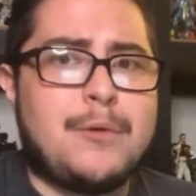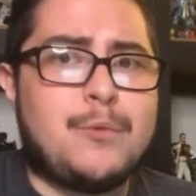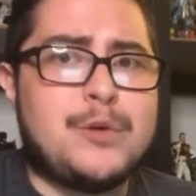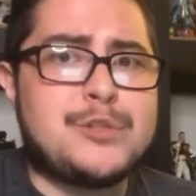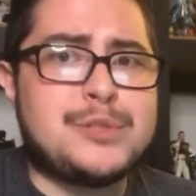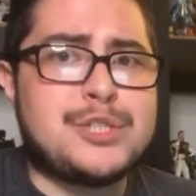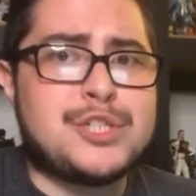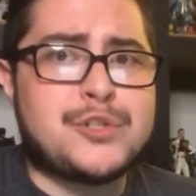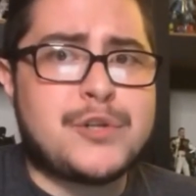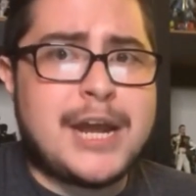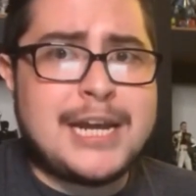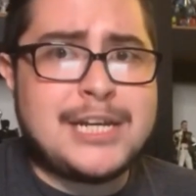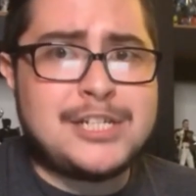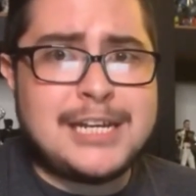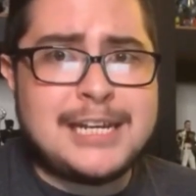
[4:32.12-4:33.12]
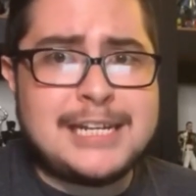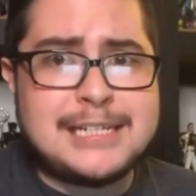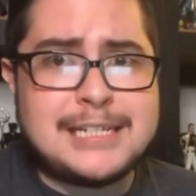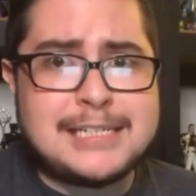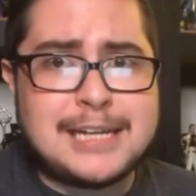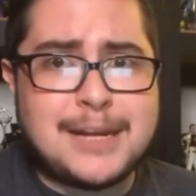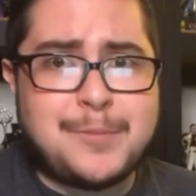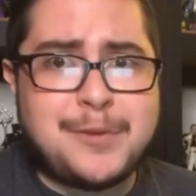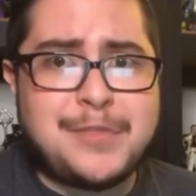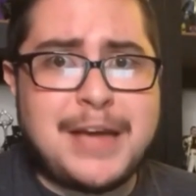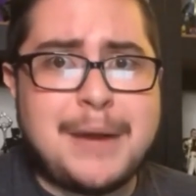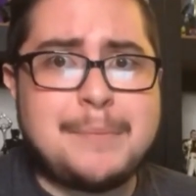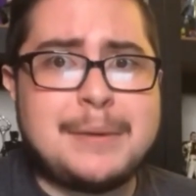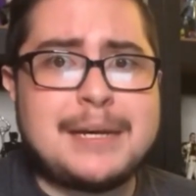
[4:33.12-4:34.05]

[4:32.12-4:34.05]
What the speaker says: Which was strange that he does come with that